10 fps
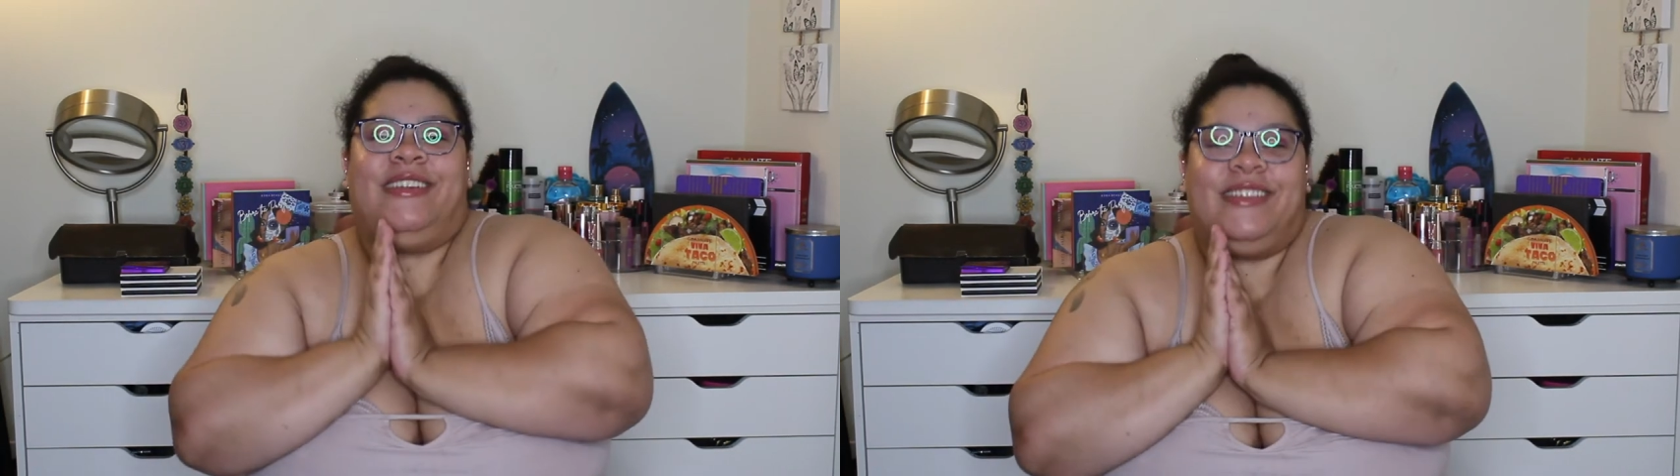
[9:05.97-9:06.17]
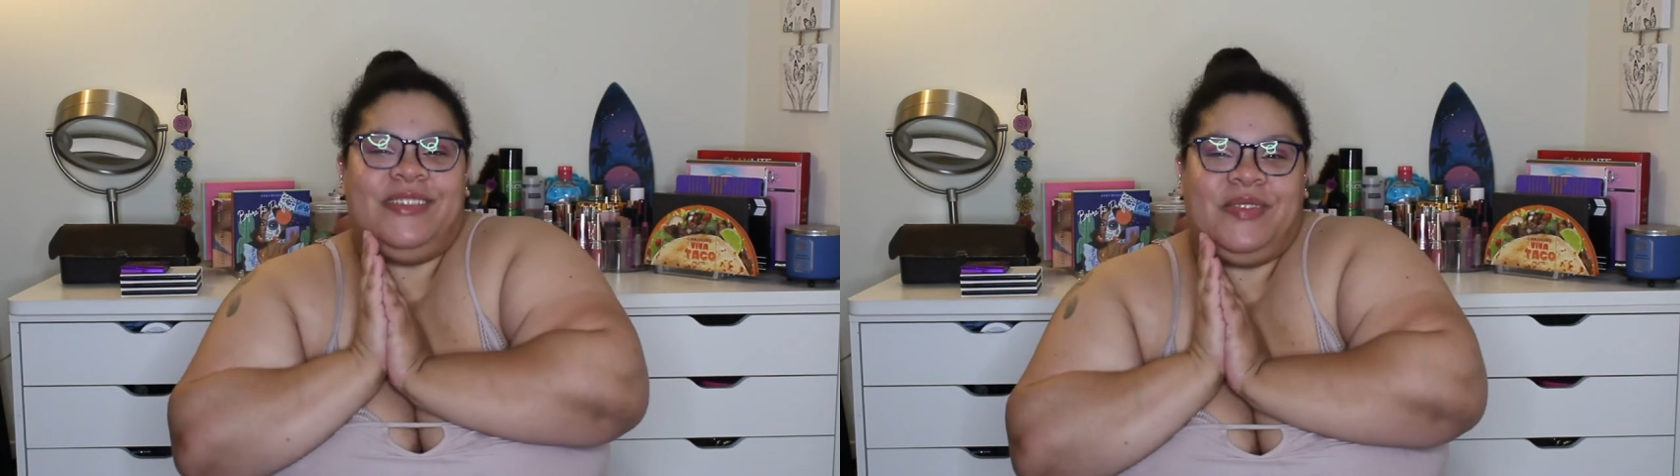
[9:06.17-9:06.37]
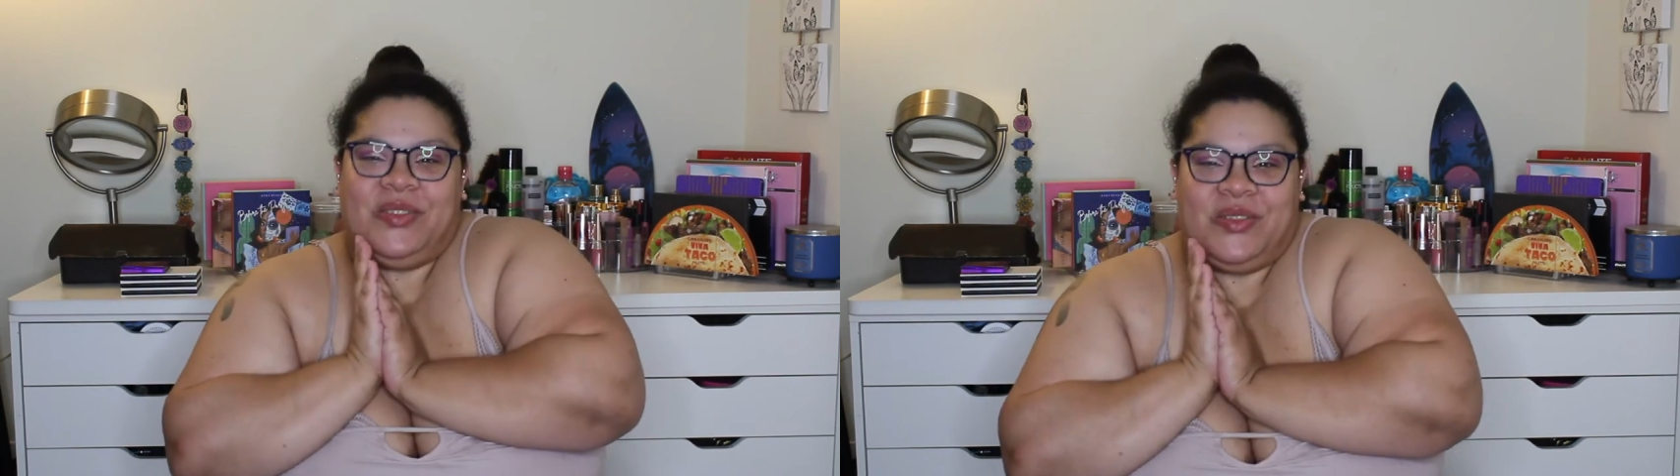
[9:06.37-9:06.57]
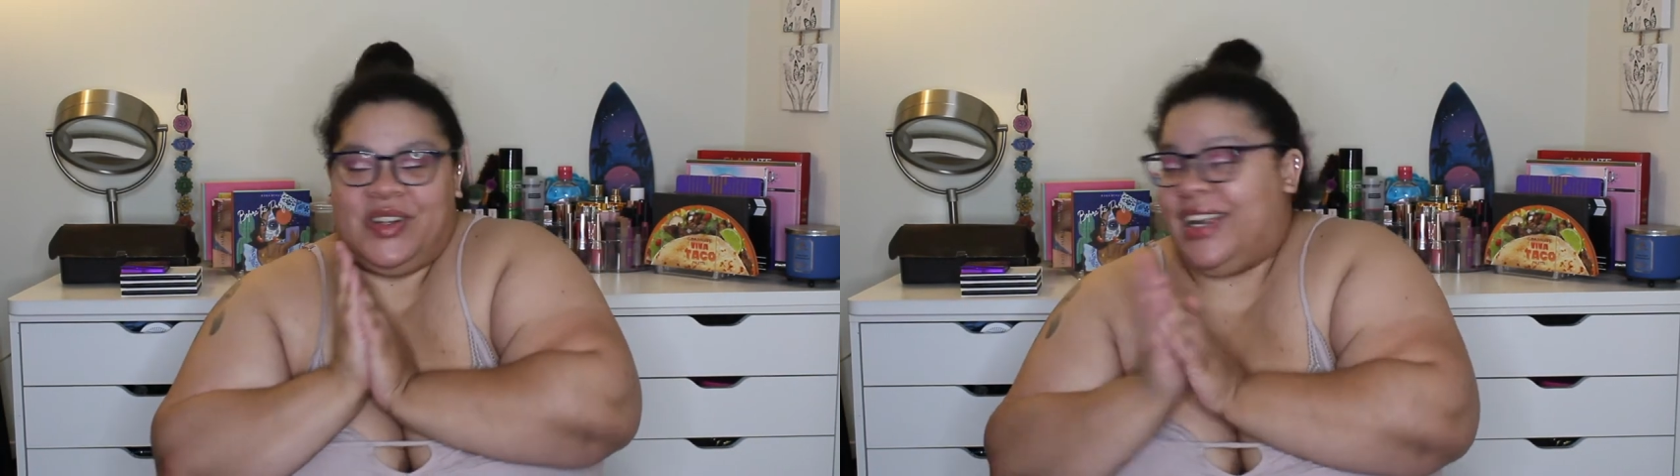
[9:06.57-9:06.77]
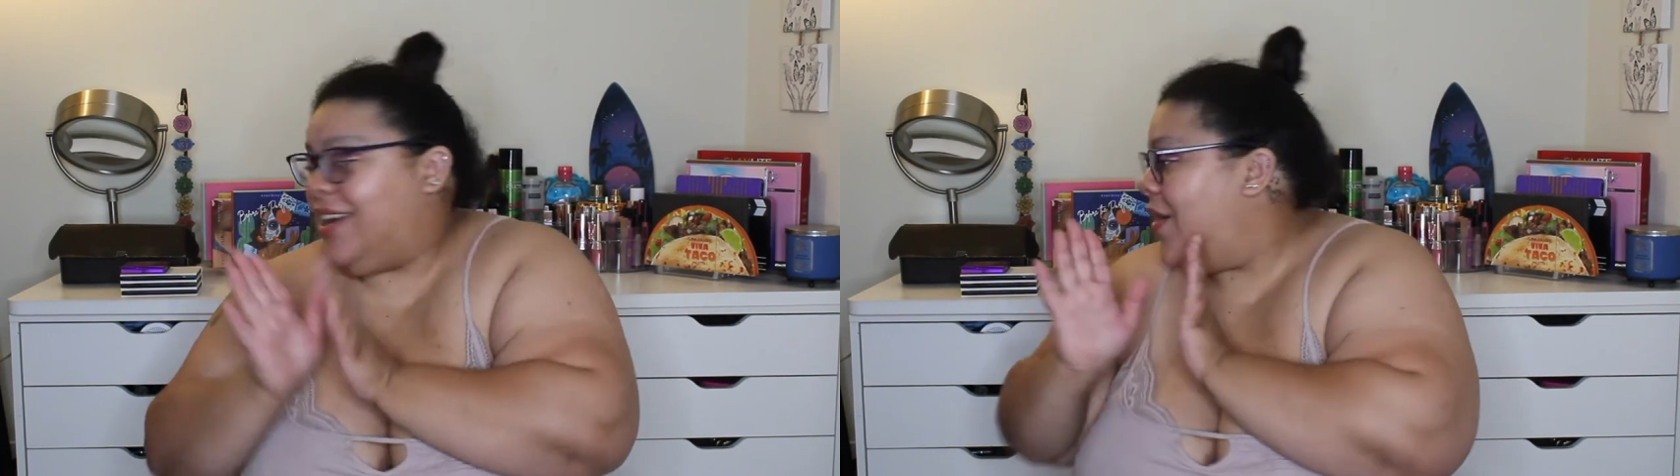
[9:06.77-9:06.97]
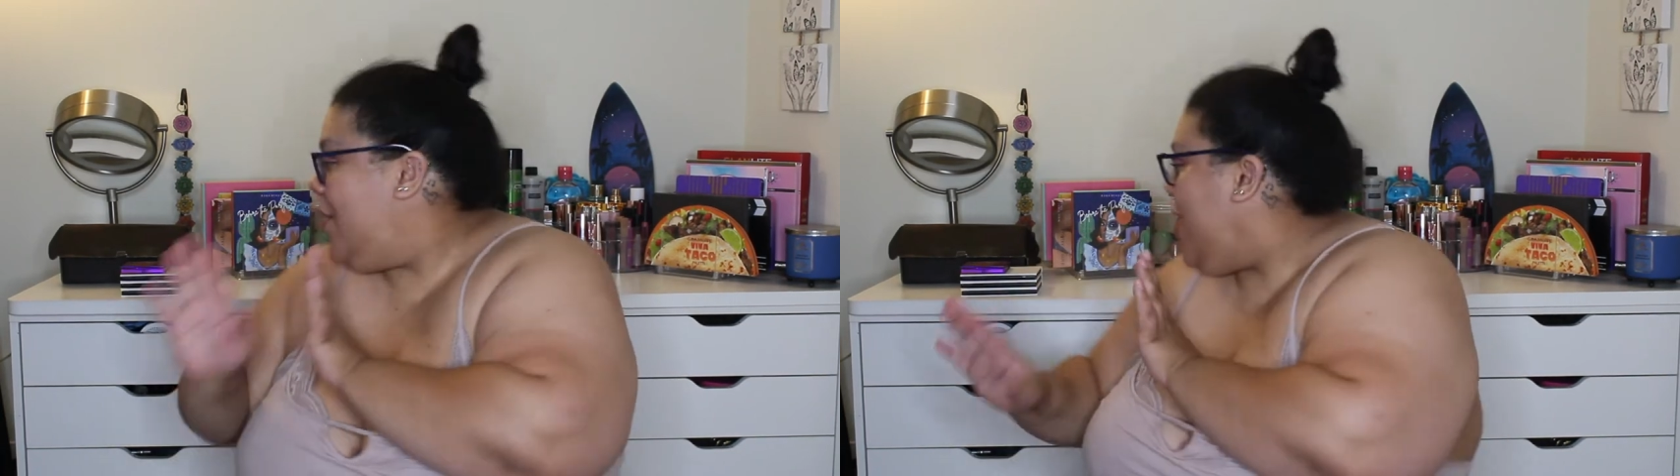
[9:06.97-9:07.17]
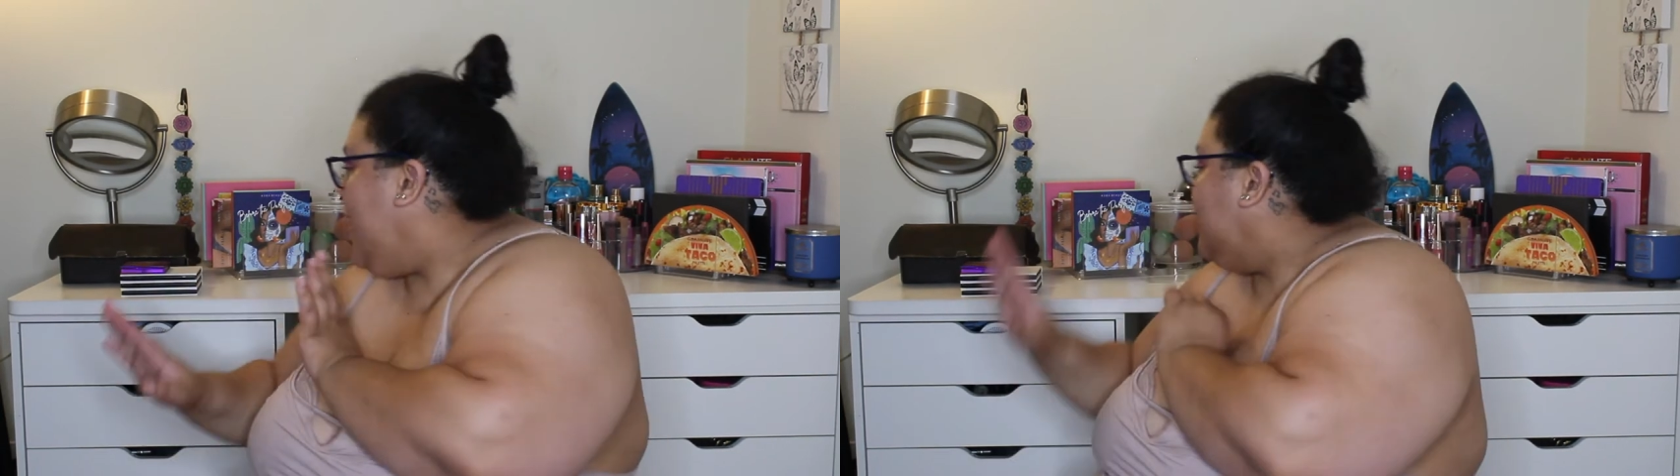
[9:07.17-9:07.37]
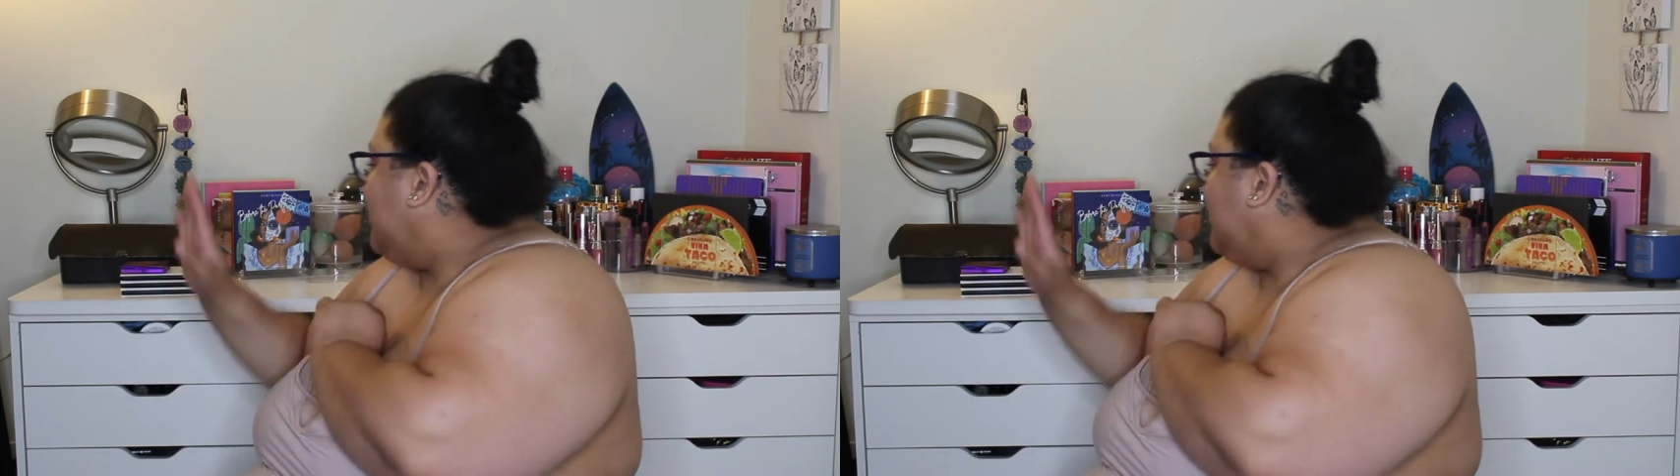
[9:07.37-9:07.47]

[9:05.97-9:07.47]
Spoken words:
I'm so sorry. Okay,